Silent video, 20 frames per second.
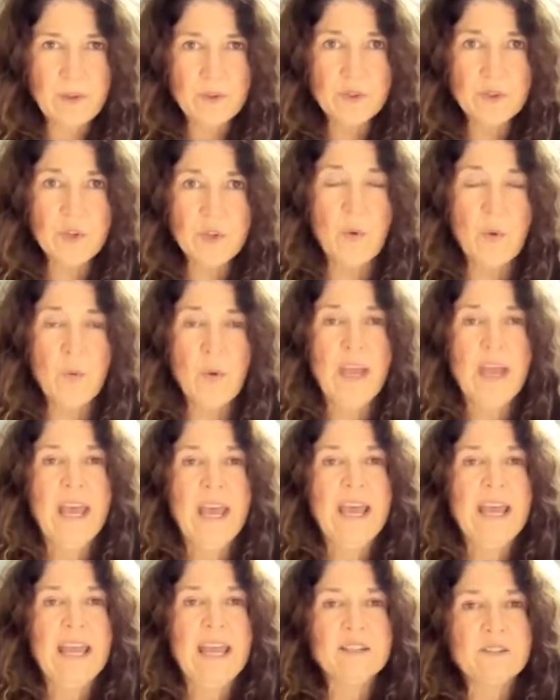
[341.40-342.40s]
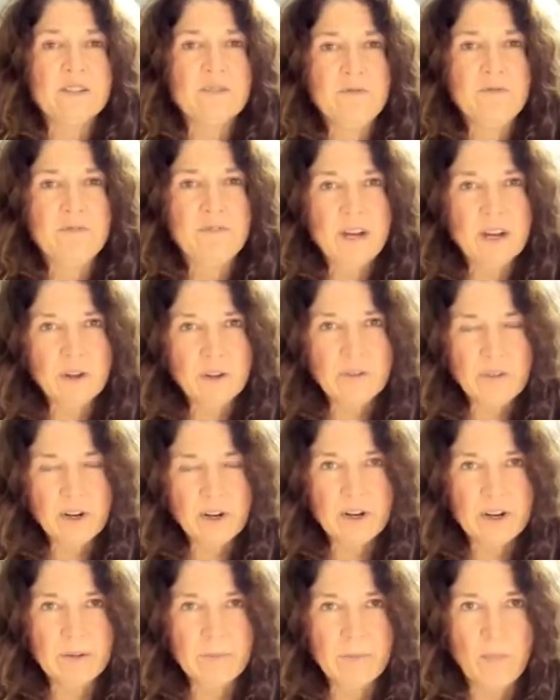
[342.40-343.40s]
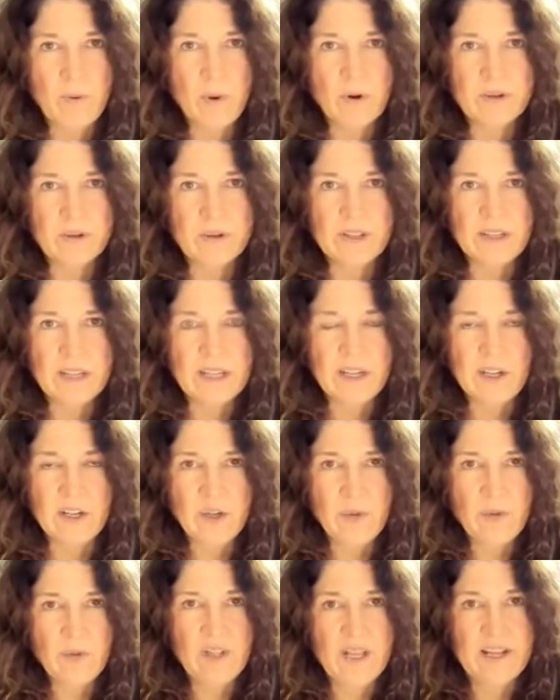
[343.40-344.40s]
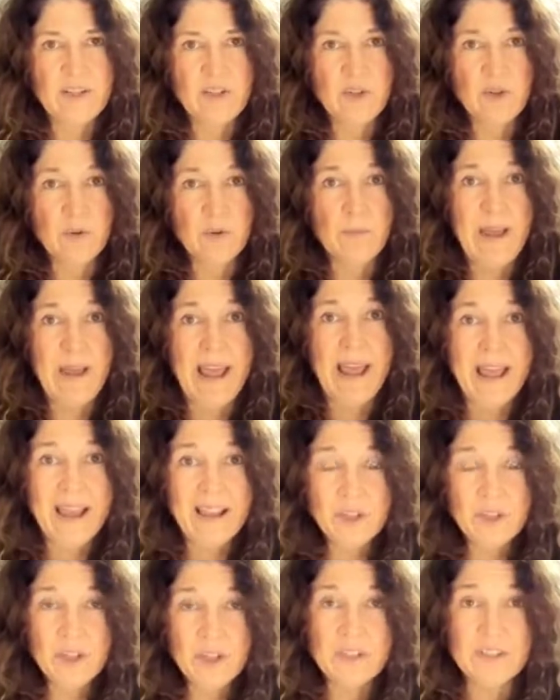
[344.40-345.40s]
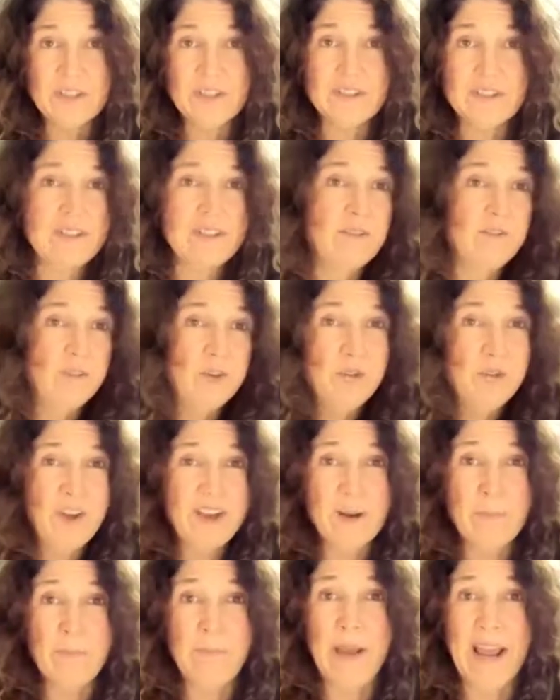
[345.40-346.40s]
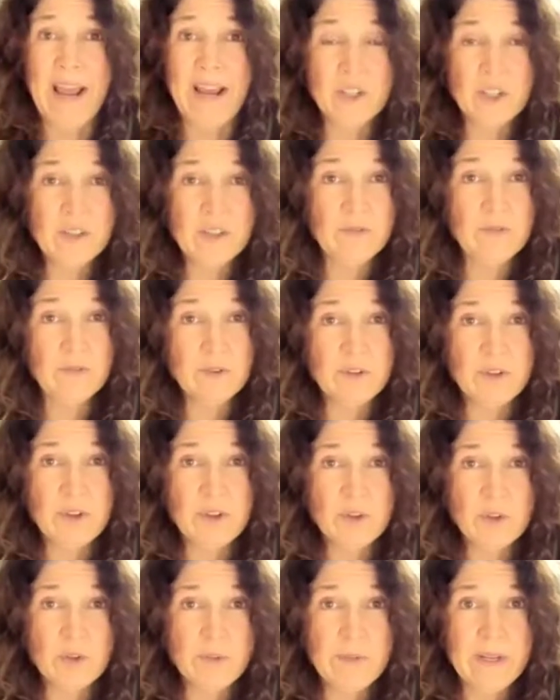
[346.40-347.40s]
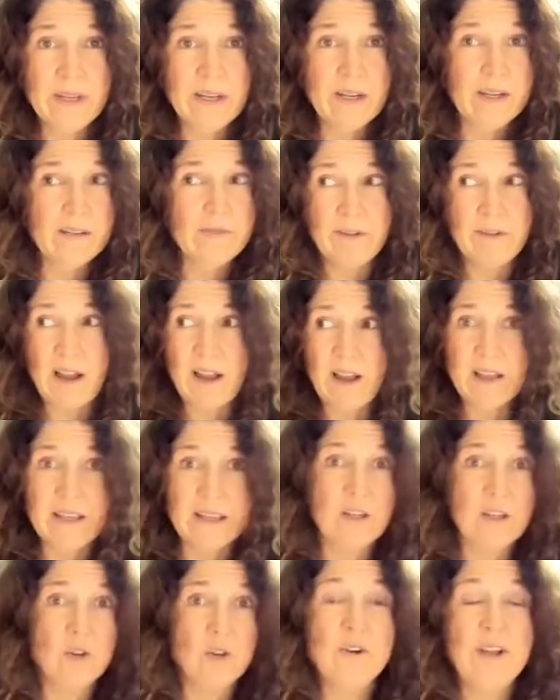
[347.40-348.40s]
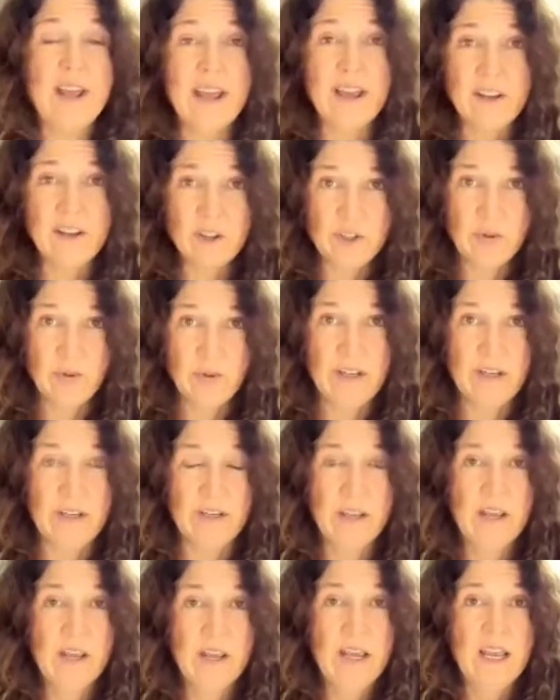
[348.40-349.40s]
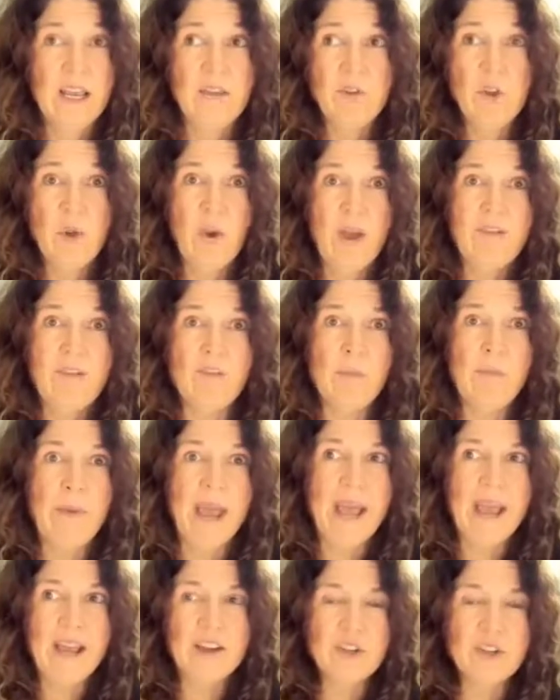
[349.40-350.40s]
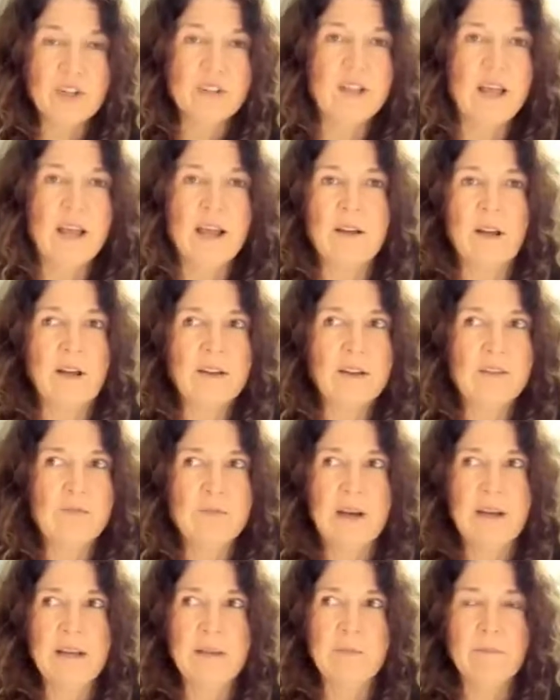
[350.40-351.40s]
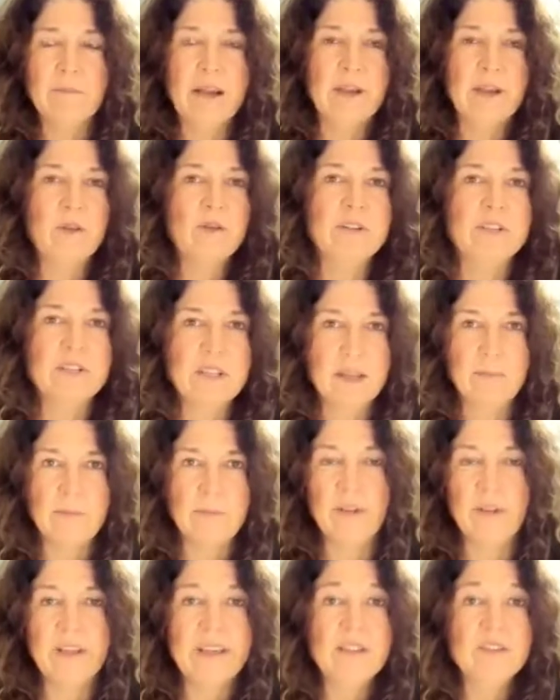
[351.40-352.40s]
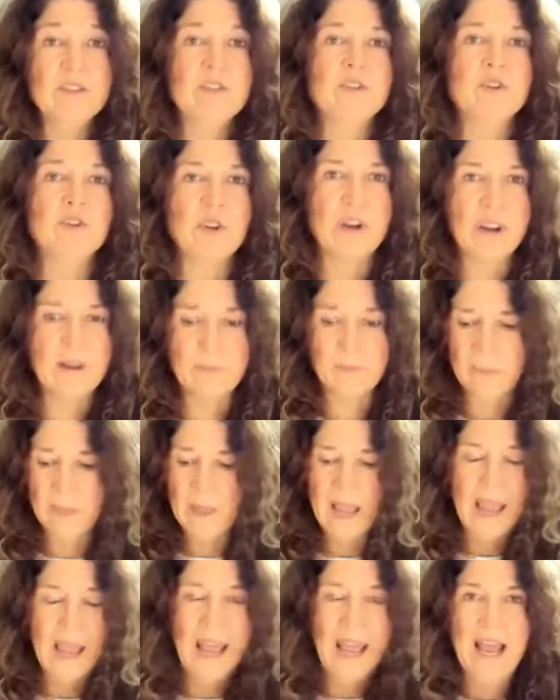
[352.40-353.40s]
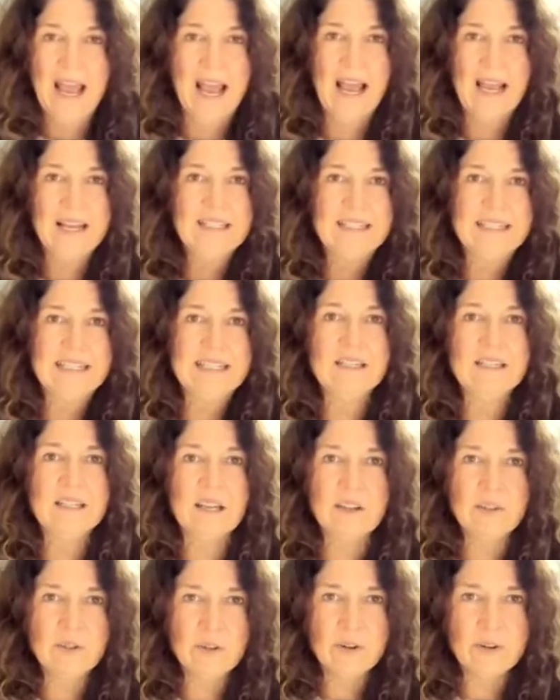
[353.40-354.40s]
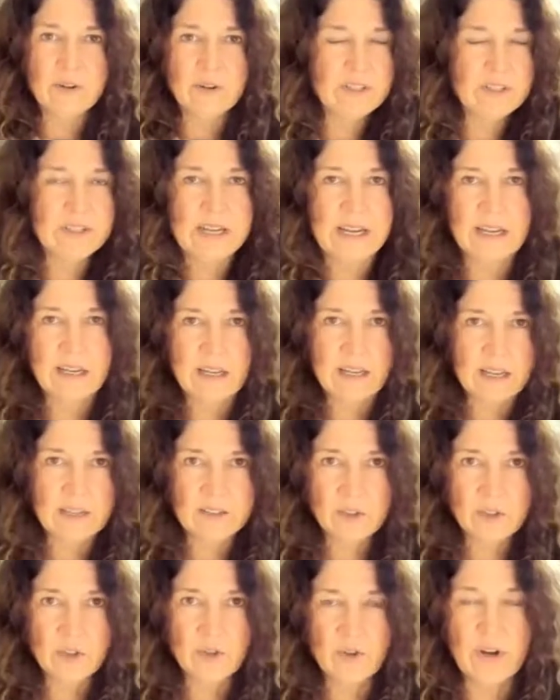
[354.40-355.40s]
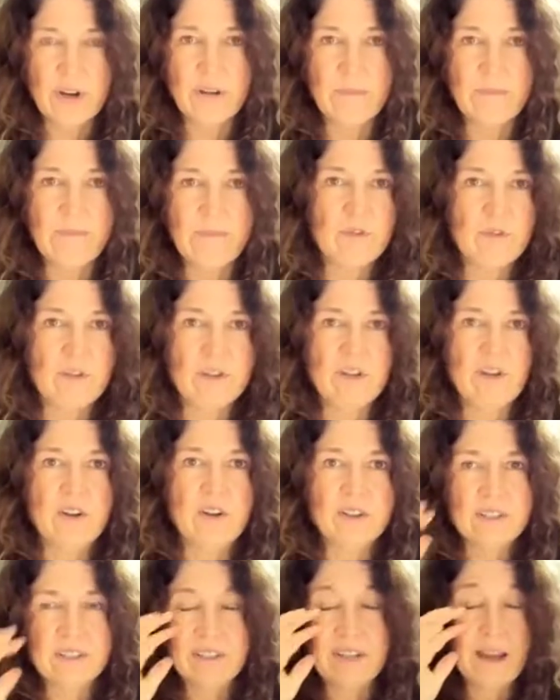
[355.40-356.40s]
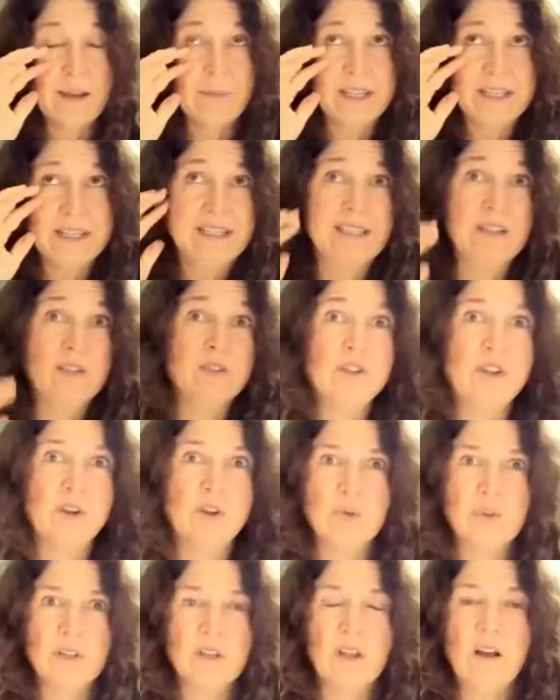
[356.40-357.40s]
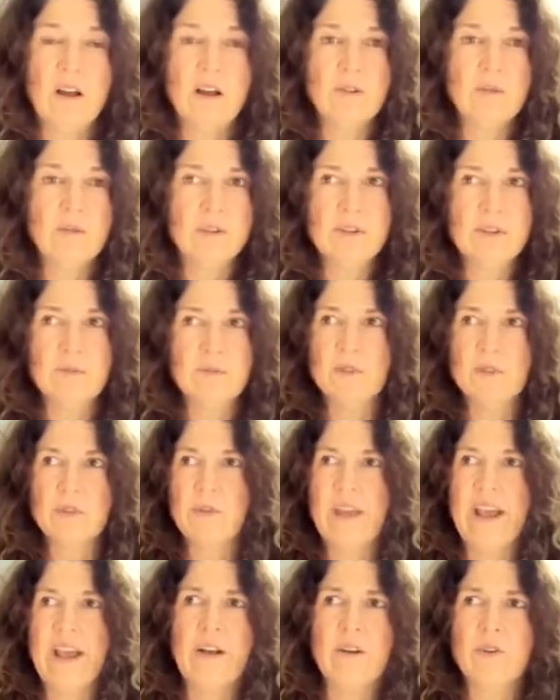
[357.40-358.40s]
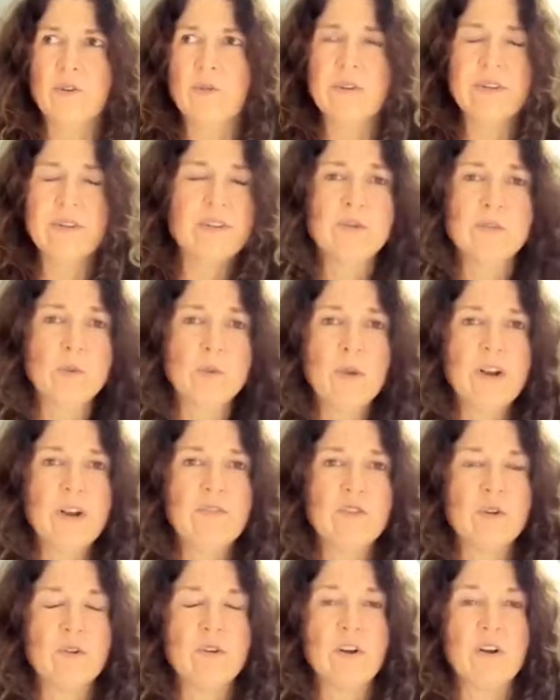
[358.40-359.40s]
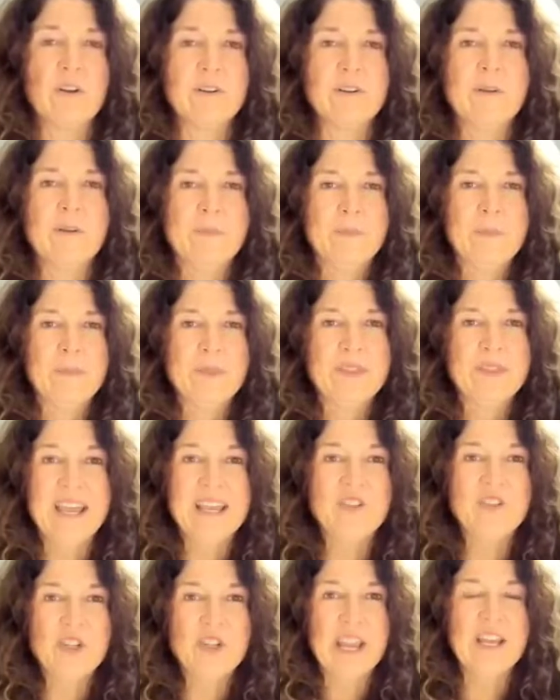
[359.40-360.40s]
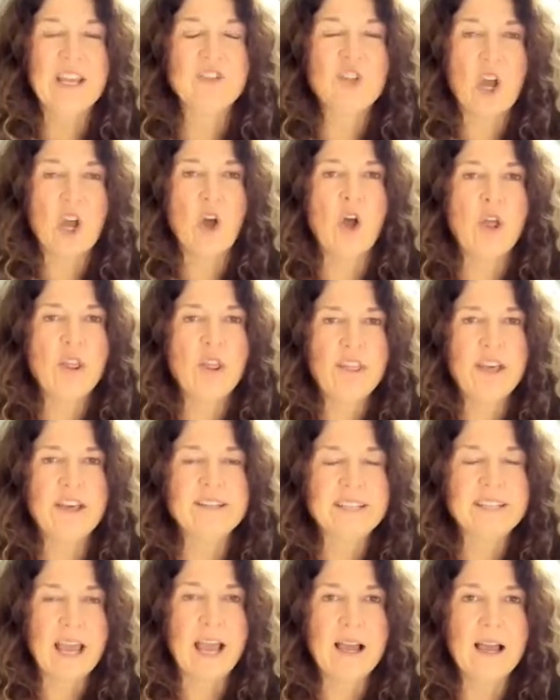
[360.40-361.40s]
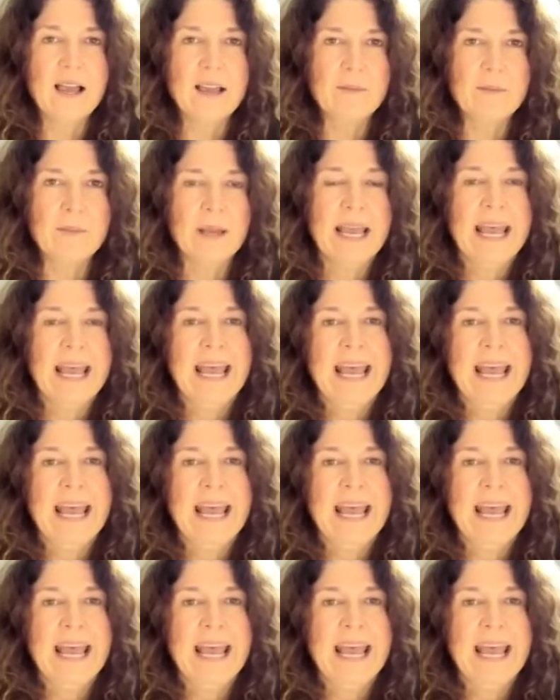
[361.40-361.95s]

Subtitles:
So it's very, very important that you let your passion, if you've got a passion for social media, fine, learn how to do it. If you have a passion, I'll give my own example, Instagram. I didn't understand Instagram for the longest time. I still don't. The logarithms or the algorithms, whatever they're called, they change all the time.